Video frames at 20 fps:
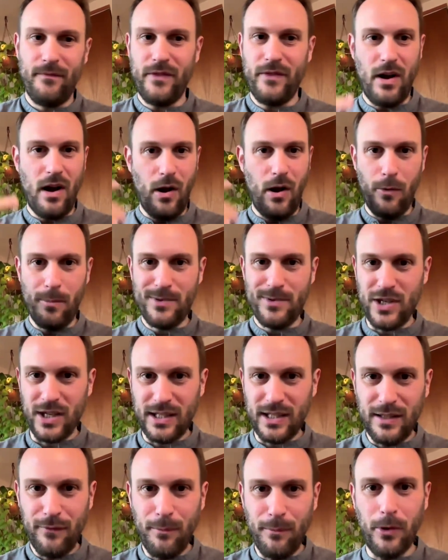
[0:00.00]
There are
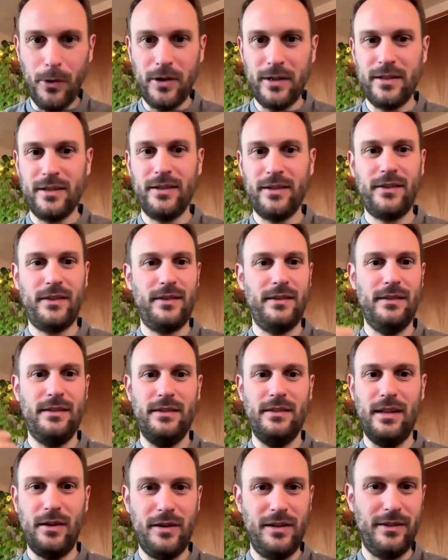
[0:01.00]
objective borders.
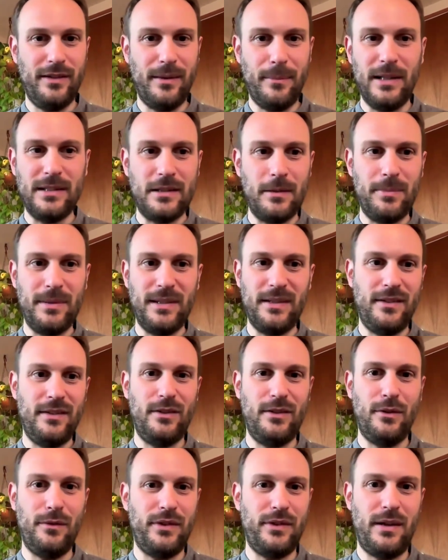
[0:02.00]
There is a
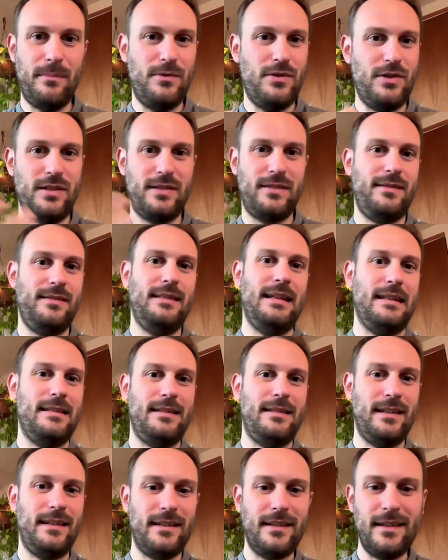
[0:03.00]
multiplicity of subjects.
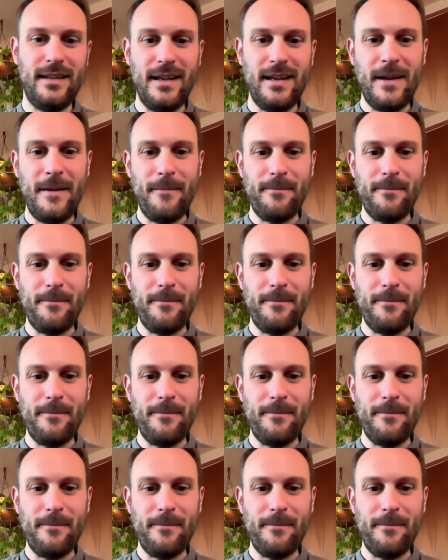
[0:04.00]
That's it.